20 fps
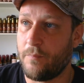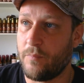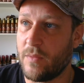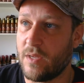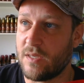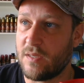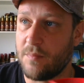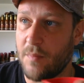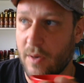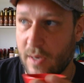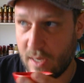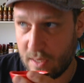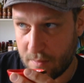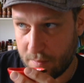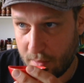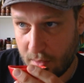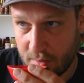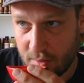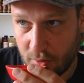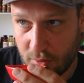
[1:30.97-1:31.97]
smoky
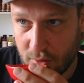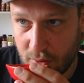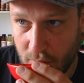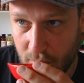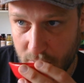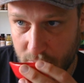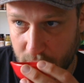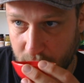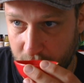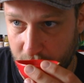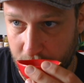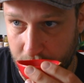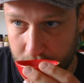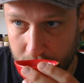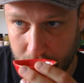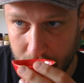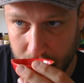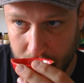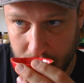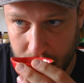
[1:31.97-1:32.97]
tomato sauce, really.
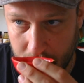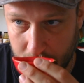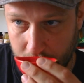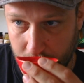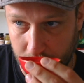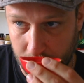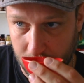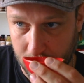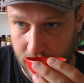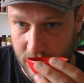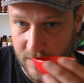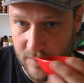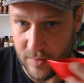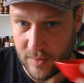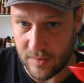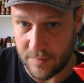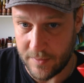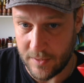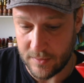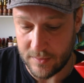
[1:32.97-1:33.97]
That's what
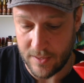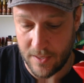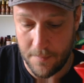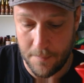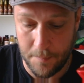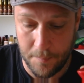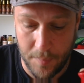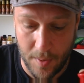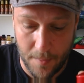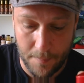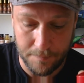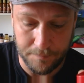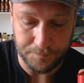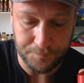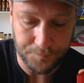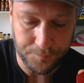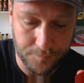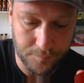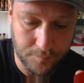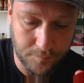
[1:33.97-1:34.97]
it smells like. But
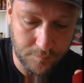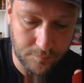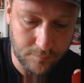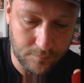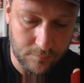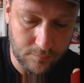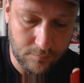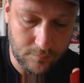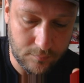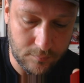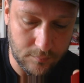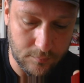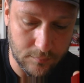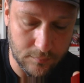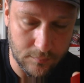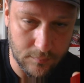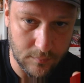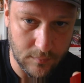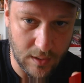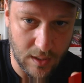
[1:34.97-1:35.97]

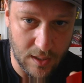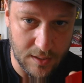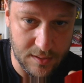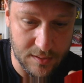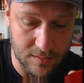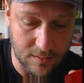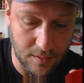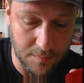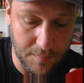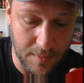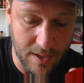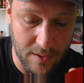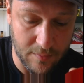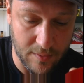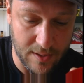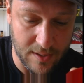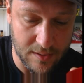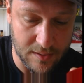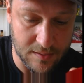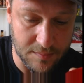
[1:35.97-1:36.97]
it is not made
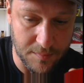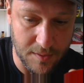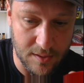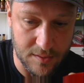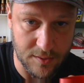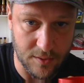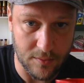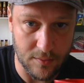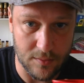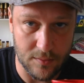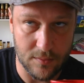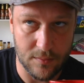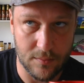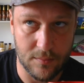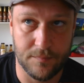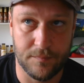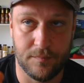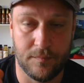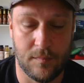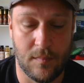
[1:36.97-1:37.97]
with any tomatoes.
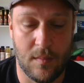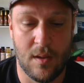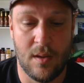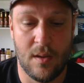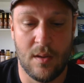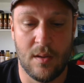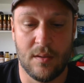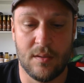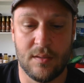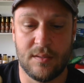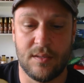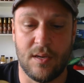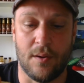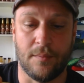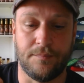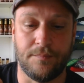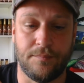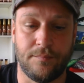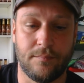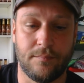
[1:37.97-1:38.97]
So,